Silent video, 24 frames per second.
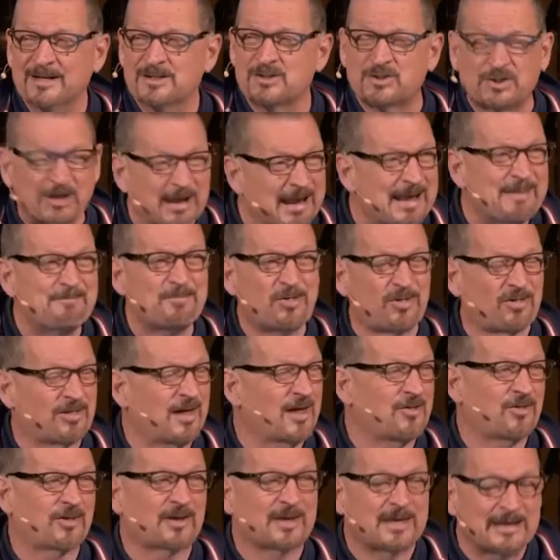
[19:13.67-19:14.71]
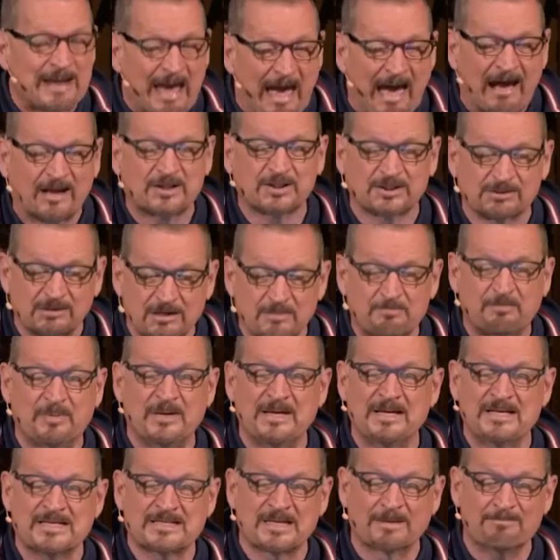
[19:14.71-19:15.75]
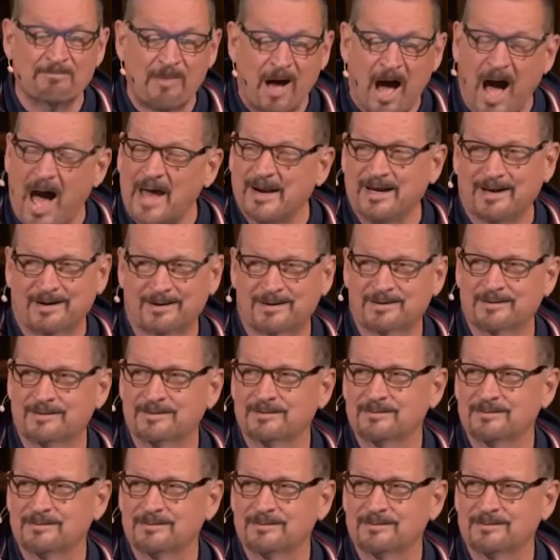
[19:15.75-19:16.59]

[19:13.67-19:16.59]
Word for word: James says it can actually be demonic